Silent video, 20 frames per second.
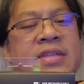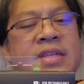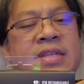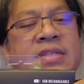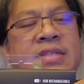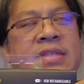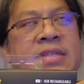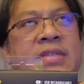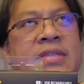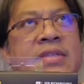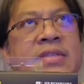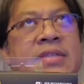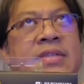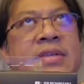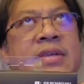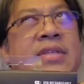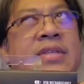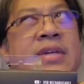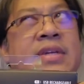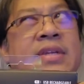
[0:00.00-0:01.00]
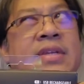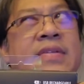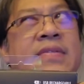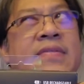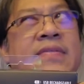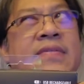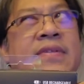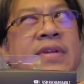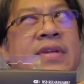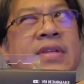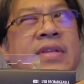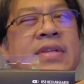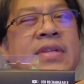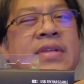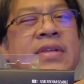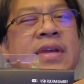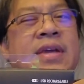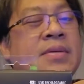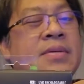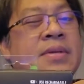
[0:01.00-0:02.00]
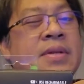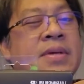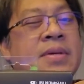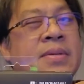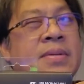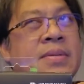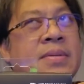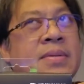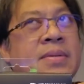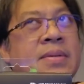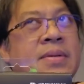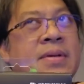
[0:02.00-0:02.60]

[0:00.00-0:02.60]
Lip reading: distance. What is that in feet? I don't know.